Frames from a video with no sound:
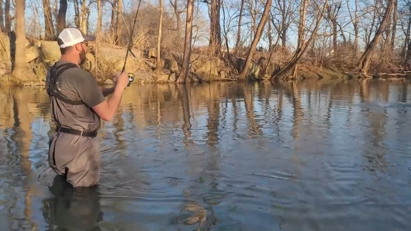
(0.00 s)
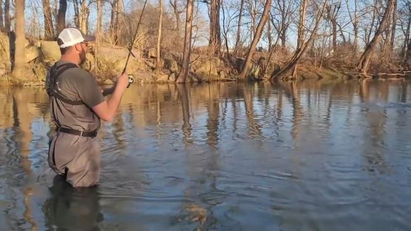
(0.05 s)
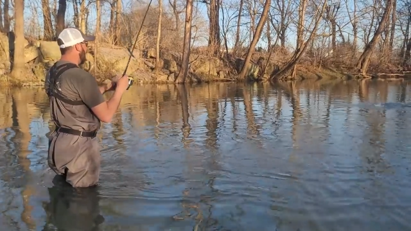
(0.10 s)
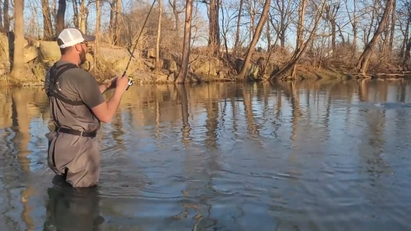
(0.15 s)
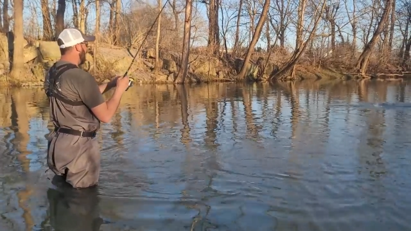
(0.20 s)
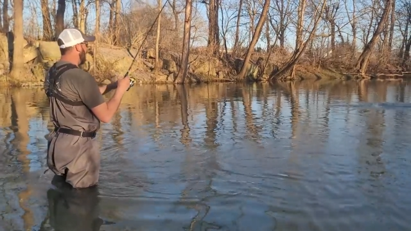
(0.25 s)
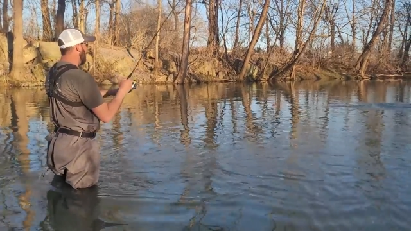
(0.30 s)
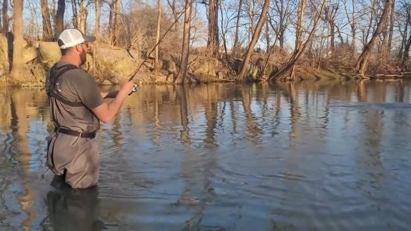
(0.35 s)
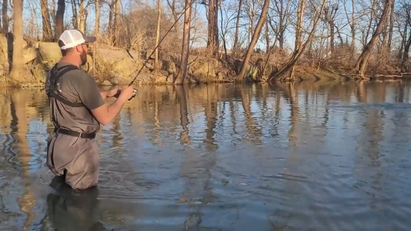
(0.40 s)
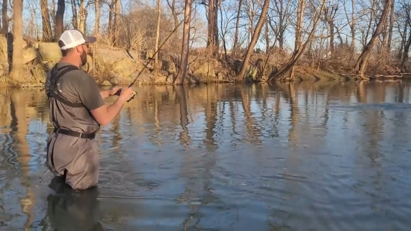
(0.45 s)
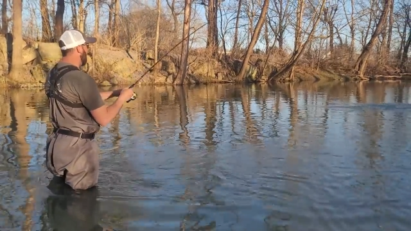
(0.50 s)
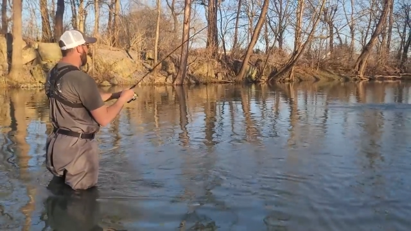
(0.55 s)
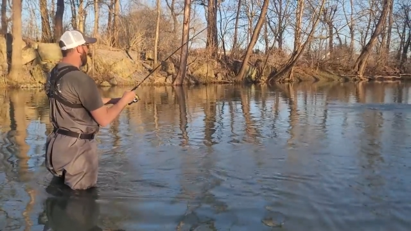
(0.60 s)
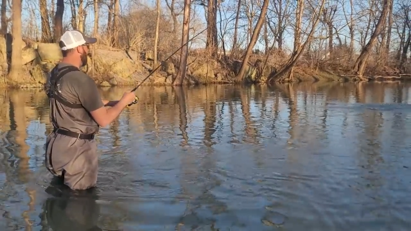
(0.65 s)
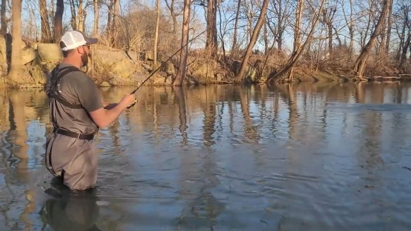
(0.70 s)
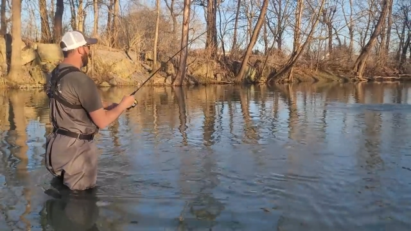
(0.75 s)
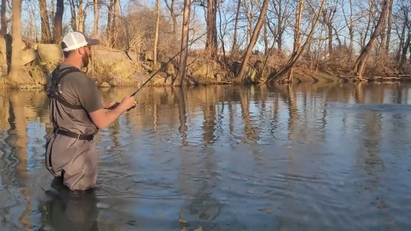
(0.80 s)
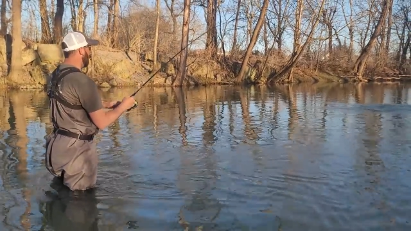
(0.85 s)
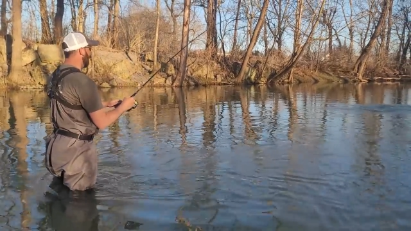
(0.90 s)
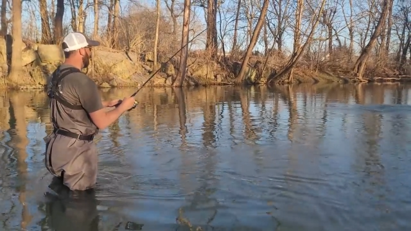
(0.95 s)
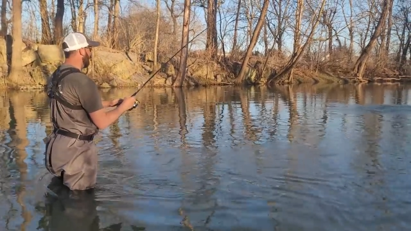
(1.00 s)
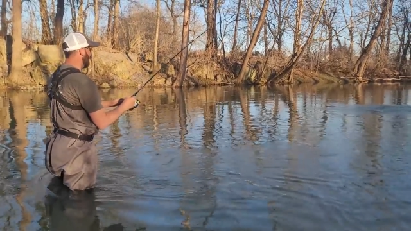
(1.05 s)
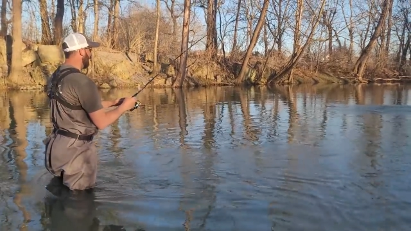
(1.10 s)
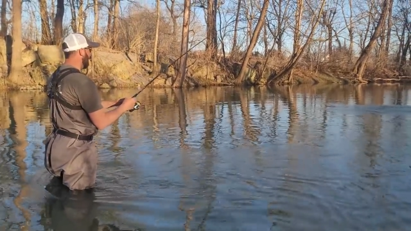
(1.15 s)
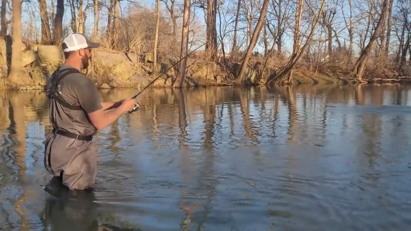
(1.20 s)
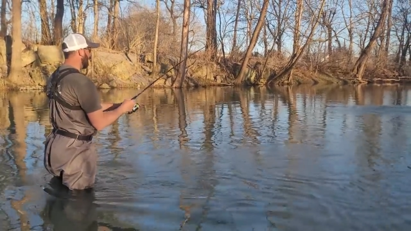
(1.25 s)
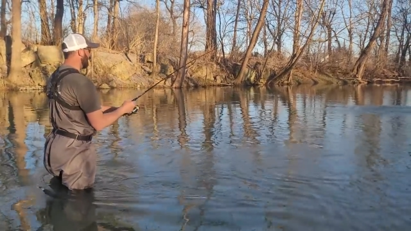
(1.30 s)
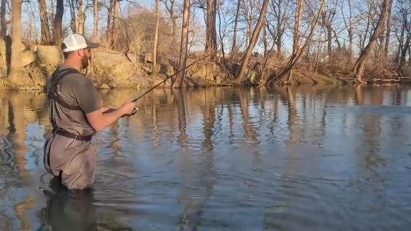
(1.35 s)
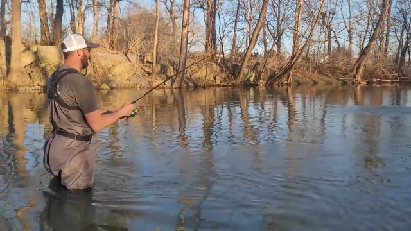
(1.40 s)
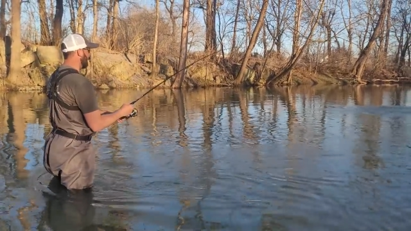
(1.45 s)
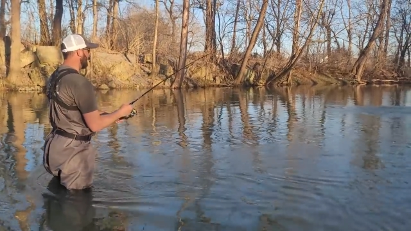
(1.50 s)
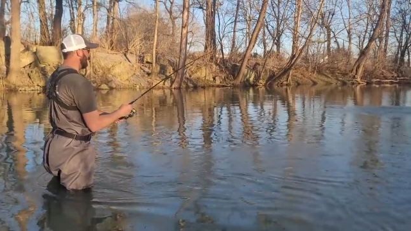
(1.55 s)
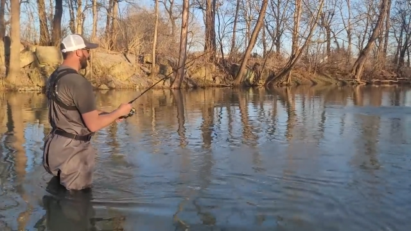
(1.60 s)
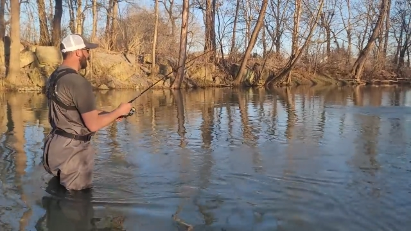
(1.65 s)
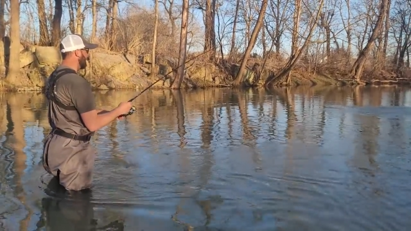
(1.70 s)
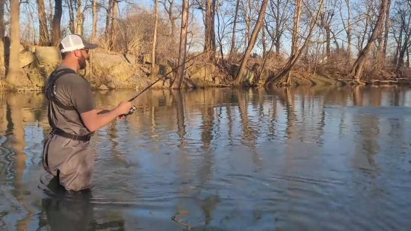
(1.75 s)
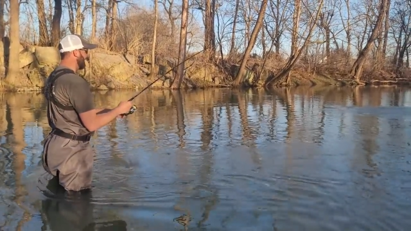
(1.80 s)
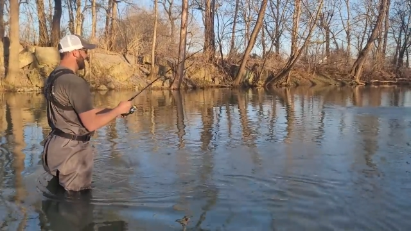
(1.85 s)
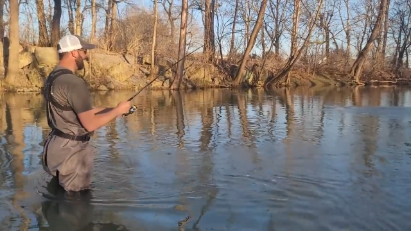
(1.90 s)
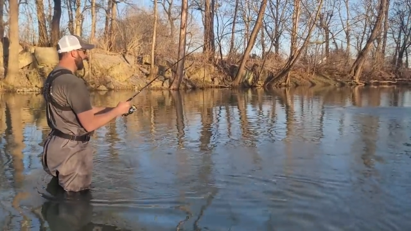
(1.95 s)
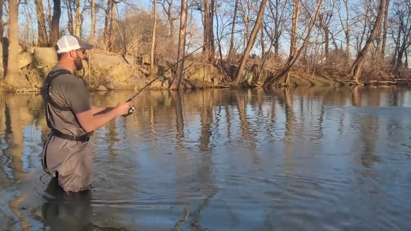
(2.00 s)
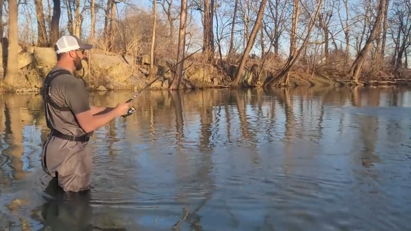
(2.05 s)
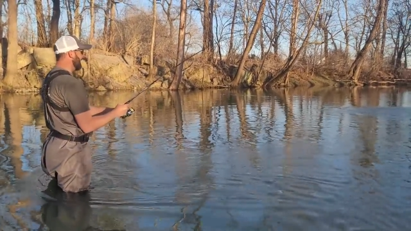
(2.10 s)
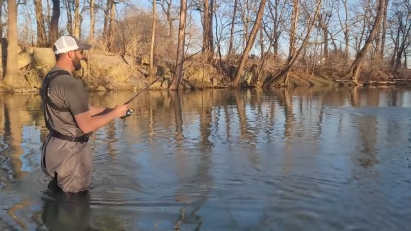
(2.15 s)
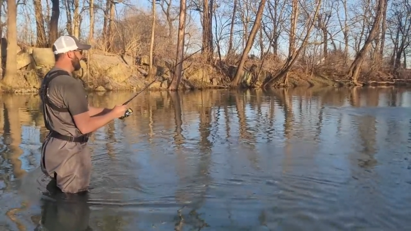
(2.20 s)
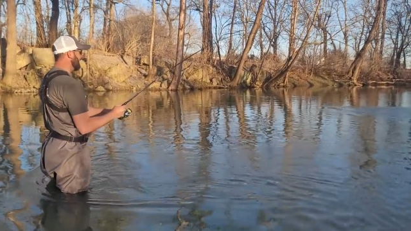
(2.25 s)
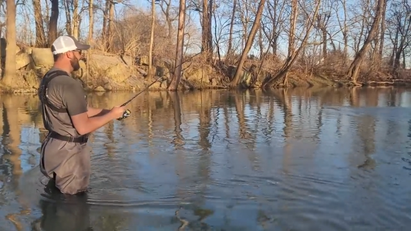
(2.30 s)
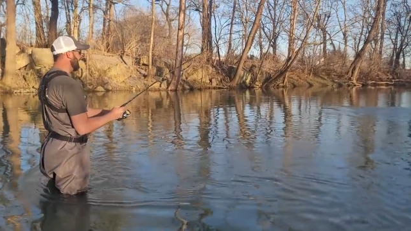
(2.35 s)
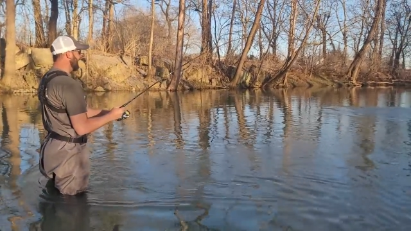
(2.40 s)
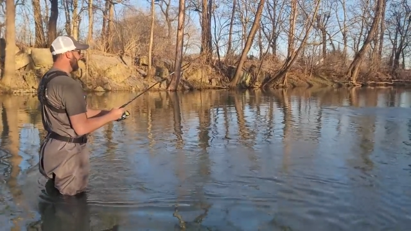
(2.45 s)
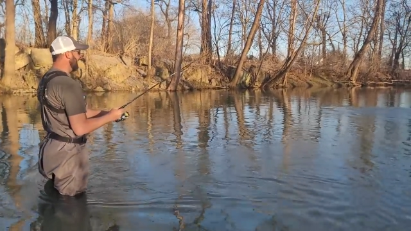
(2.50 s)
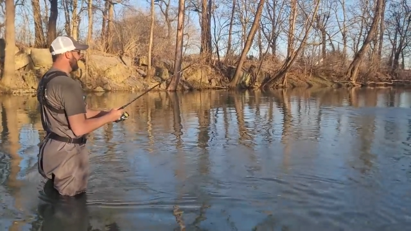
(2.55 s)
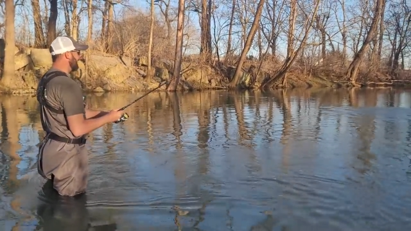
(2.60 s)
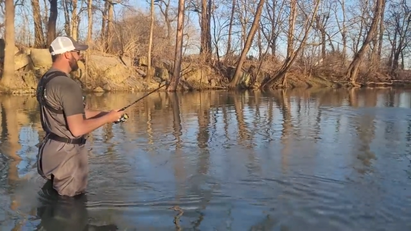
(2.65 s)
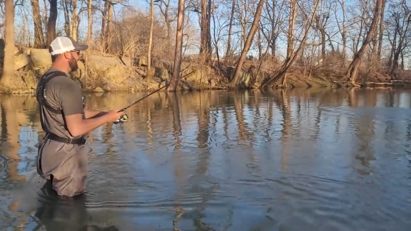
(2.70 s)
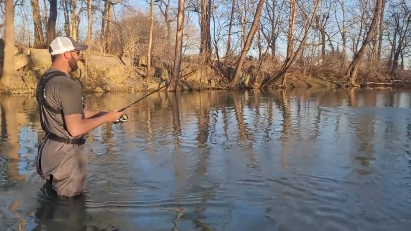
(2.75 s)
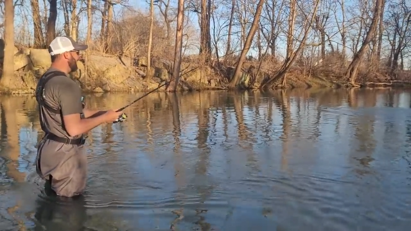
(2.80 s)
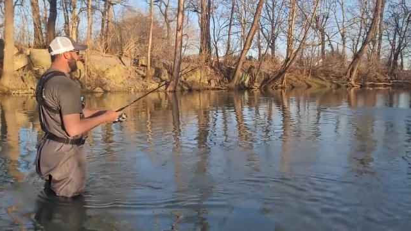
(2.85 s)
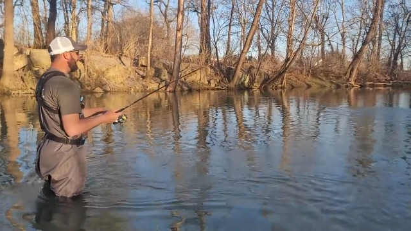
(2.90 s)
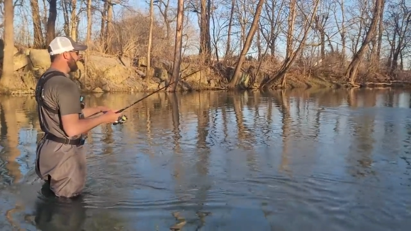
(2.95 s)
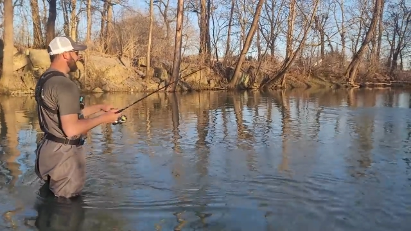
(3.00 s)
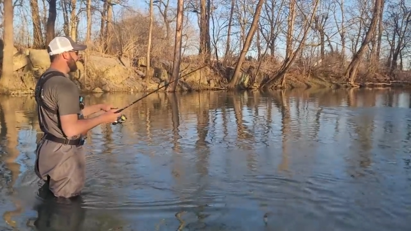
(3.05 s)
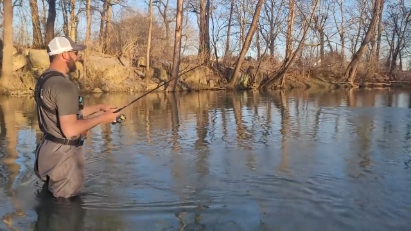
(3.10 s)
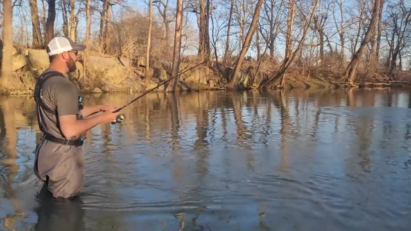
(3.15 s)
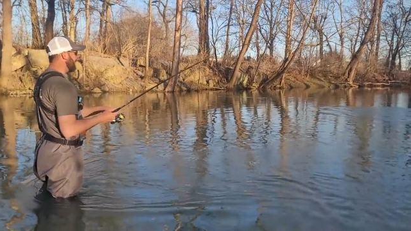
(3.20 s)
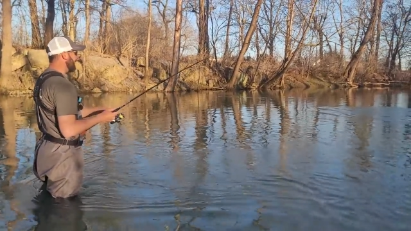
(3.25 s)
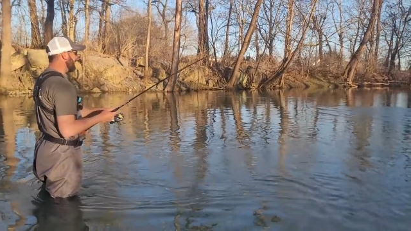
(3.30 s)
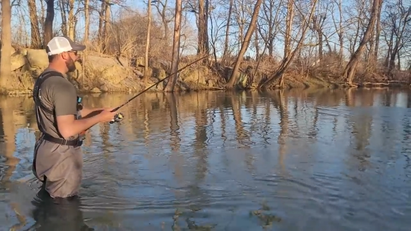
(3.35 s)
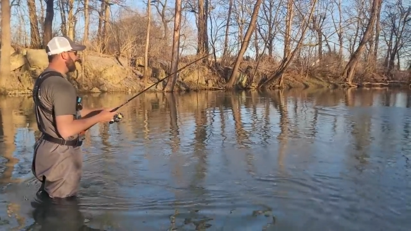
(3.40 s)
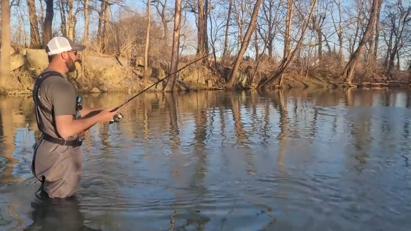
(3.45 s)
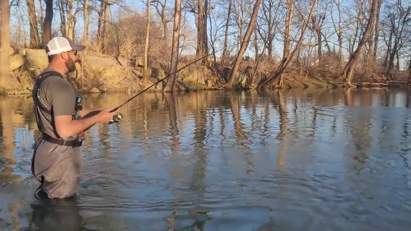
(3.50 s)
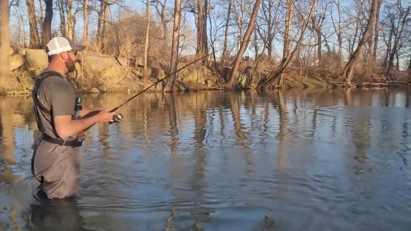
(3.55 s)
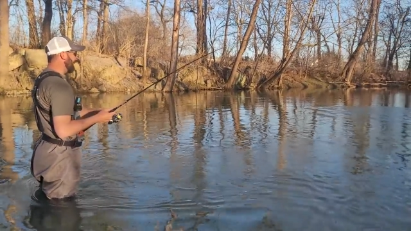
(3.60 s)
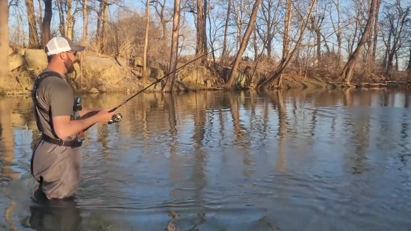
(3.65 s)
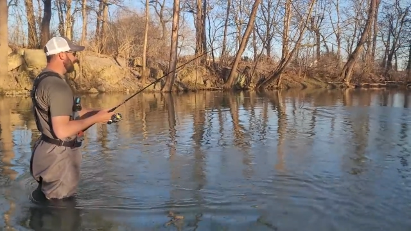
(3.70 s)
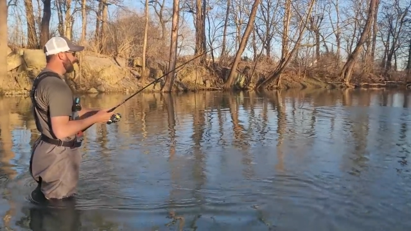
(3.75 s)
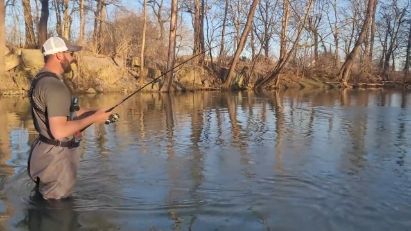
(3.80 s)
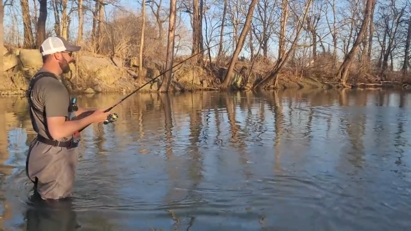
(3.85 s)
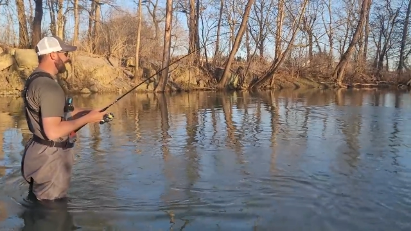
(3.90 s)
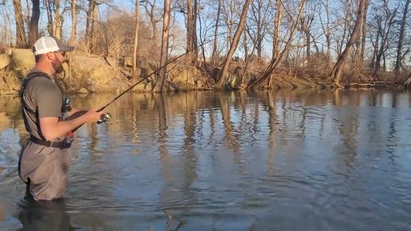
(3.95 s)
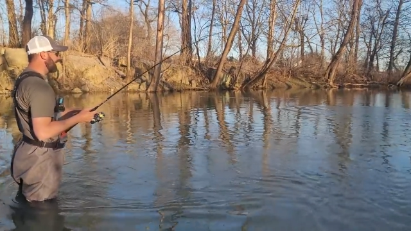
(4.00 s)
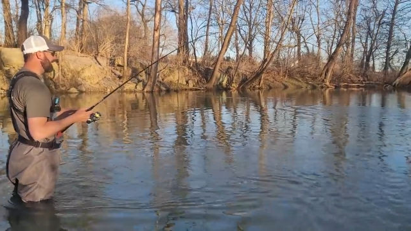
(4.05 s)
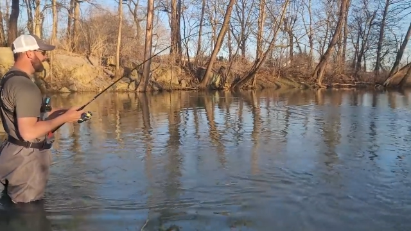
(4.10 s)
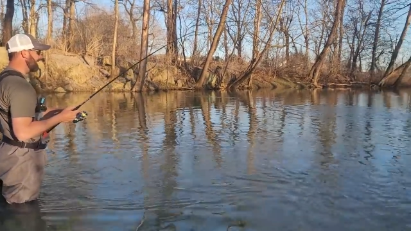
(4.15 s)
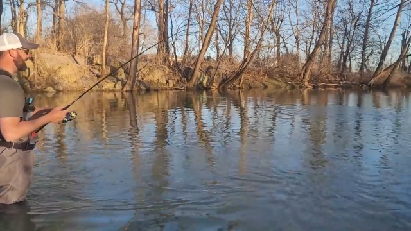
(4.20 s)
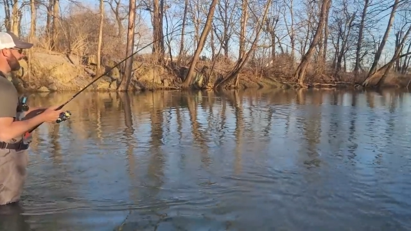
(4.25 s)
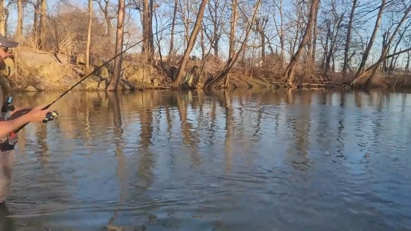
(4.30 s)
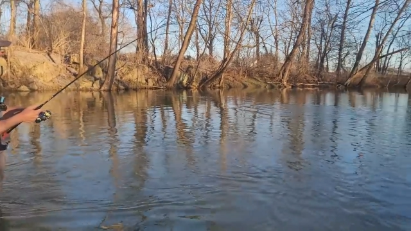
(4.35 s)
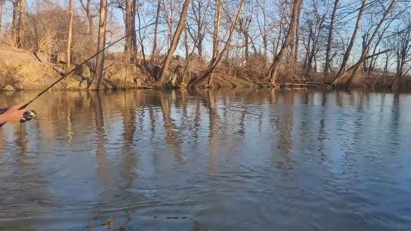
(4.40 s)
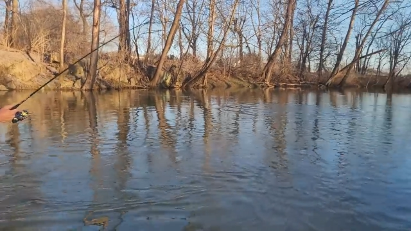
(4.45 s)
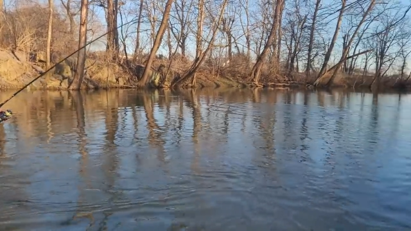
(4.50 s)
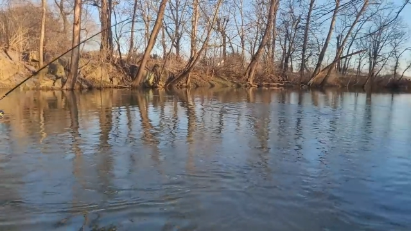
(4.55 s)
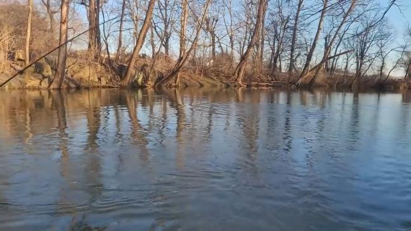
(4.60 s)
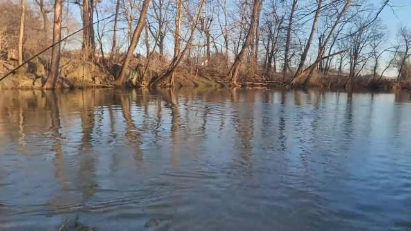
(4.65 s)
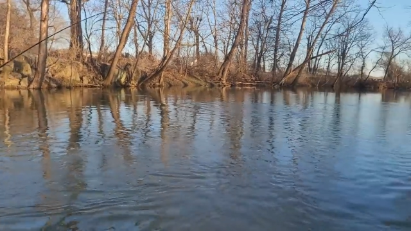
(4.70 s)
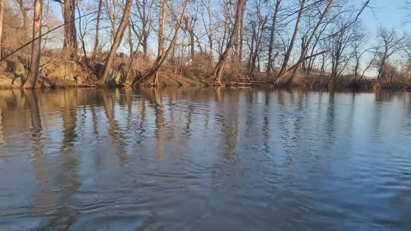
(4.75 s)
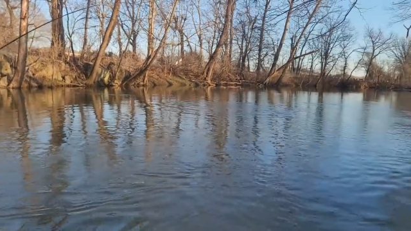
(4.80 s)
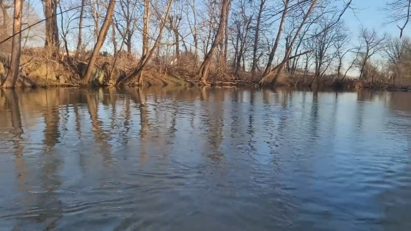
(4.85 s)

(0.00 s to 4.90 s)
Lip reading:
No face is visible, so there are no lips to read.